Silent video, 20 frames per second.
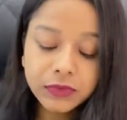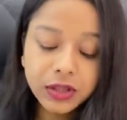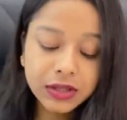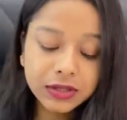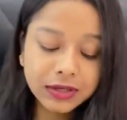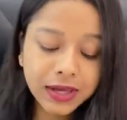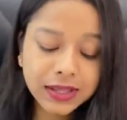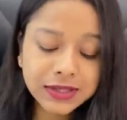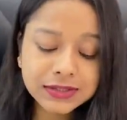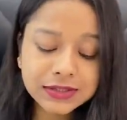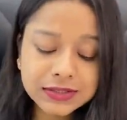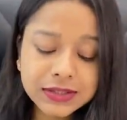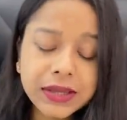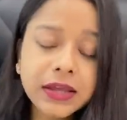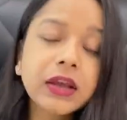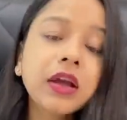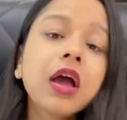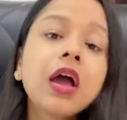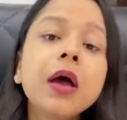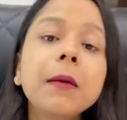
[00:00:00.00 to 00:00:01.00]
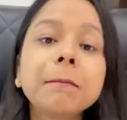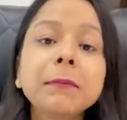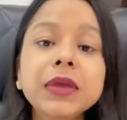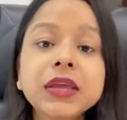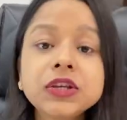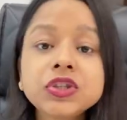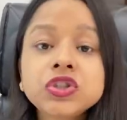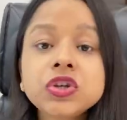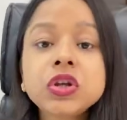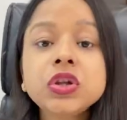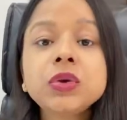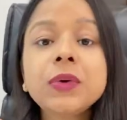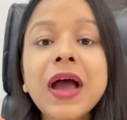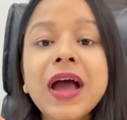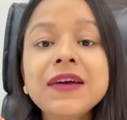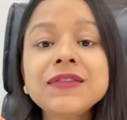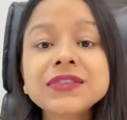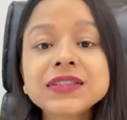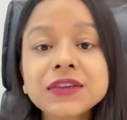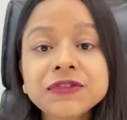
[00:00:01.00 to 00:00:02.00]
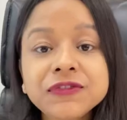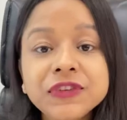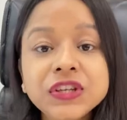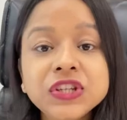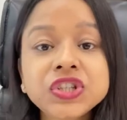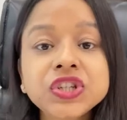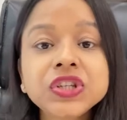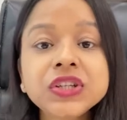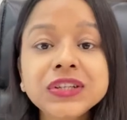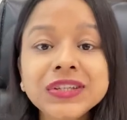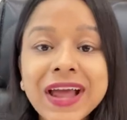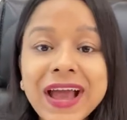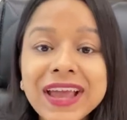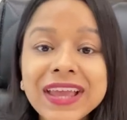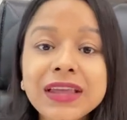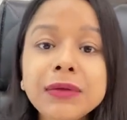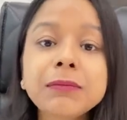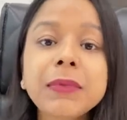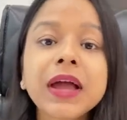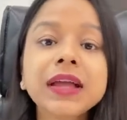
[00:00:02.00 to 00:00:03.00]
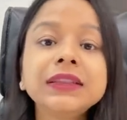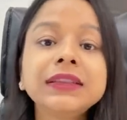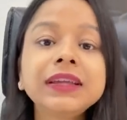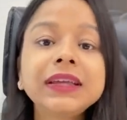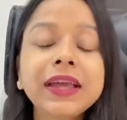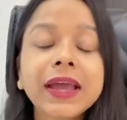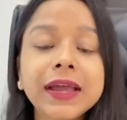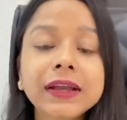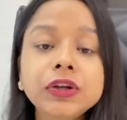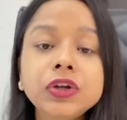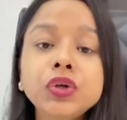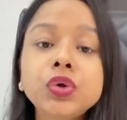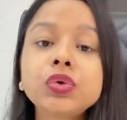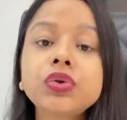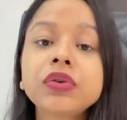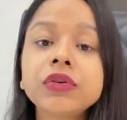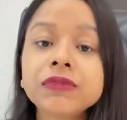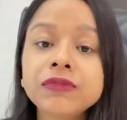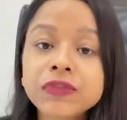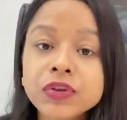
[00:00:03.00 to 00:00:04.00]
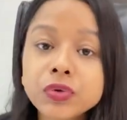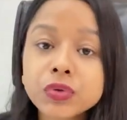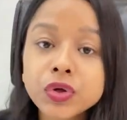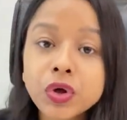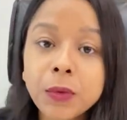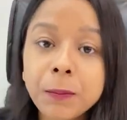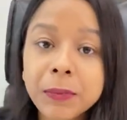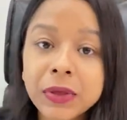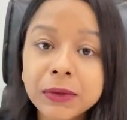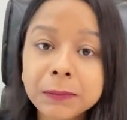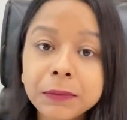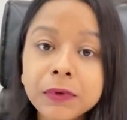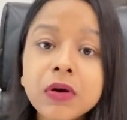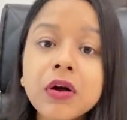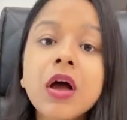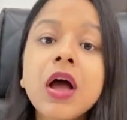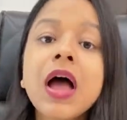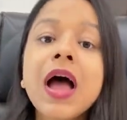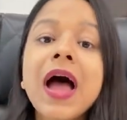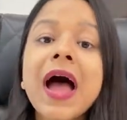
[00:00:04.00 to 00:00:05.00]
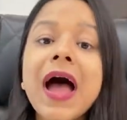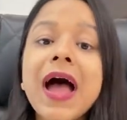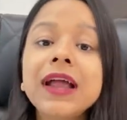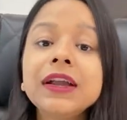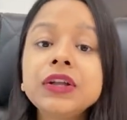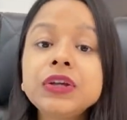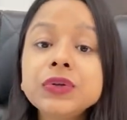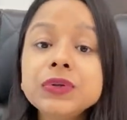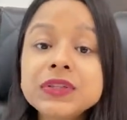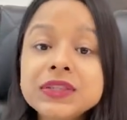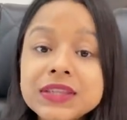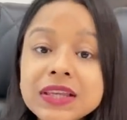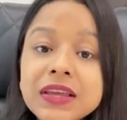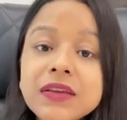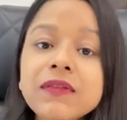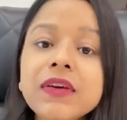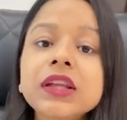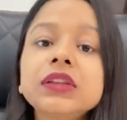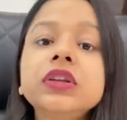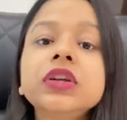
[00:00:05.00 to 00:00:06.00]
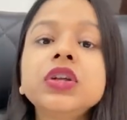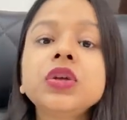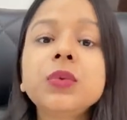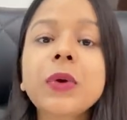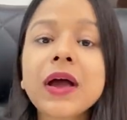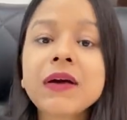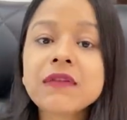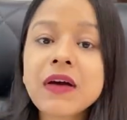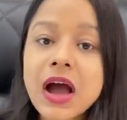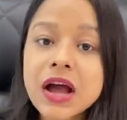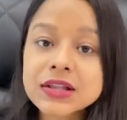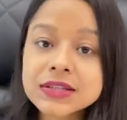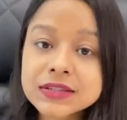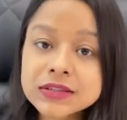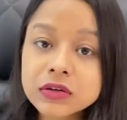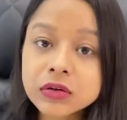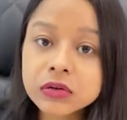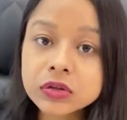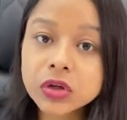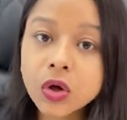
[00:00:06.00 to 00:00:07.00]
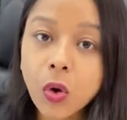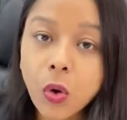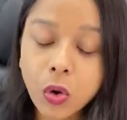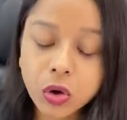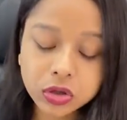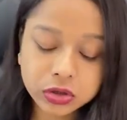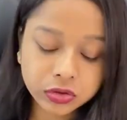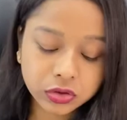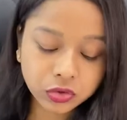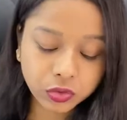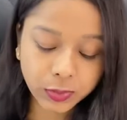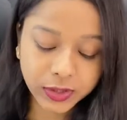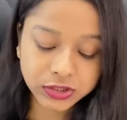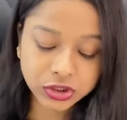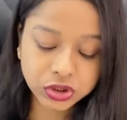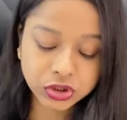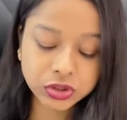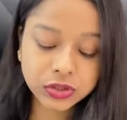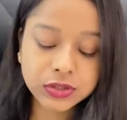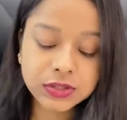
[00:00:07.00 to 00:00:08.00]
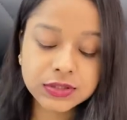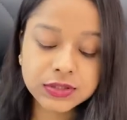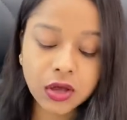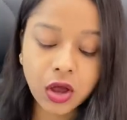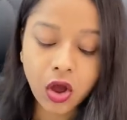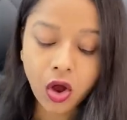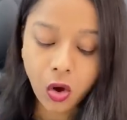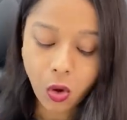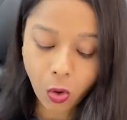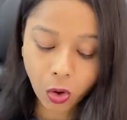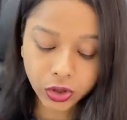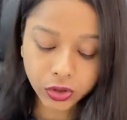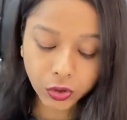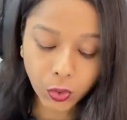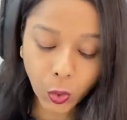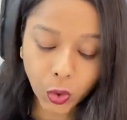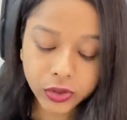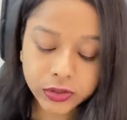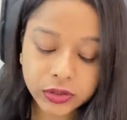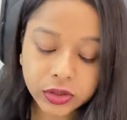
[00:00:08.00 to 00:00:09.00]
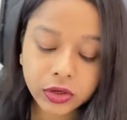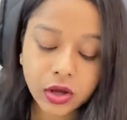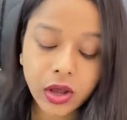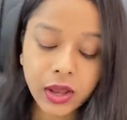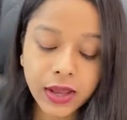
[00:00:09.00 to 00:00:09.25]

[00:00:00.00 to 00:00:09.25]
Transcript: Next thing, make sure you have sufficient time at the end to review your paper and to see whether you have answered all the questions or not.